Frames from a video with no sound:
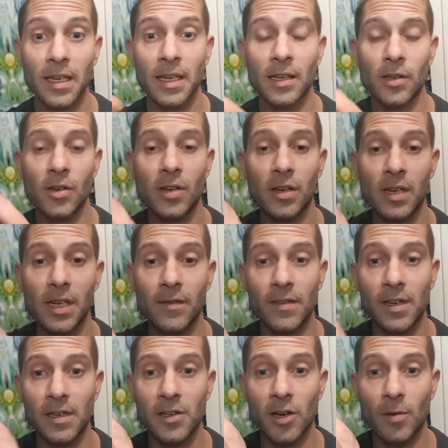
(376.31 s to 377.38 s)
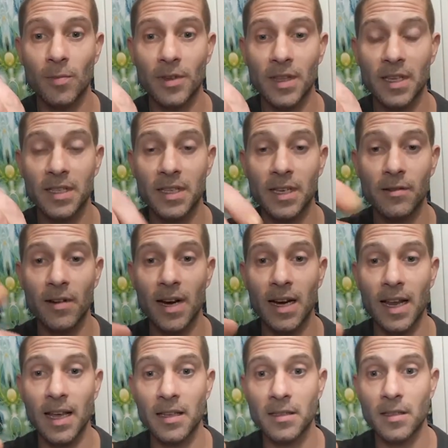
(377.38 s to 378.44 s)
You could even interpret this in, right,
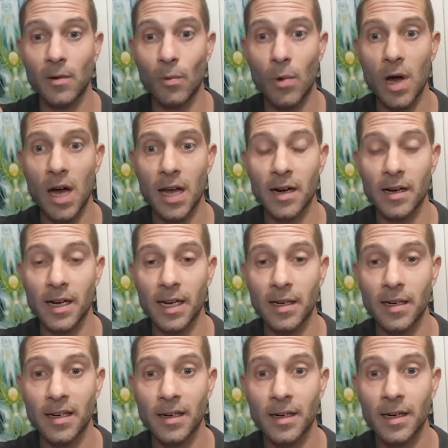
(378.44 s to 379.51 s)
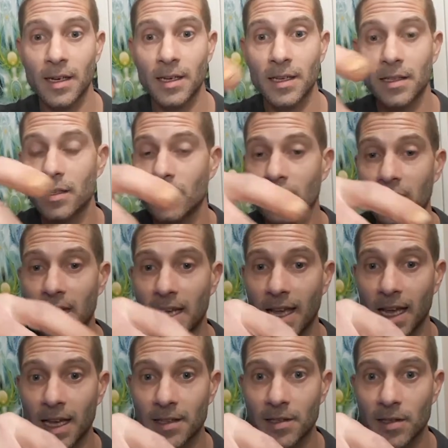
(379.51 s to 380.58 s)
as the water here is going to
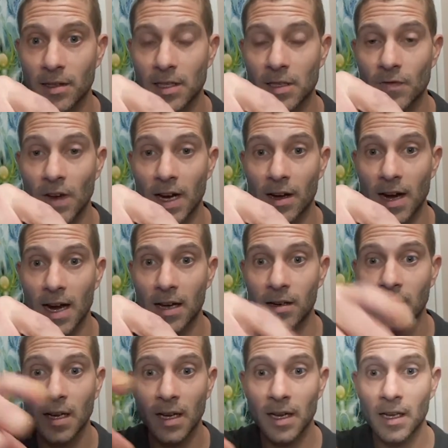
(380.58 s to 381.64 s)
cancel this fire out.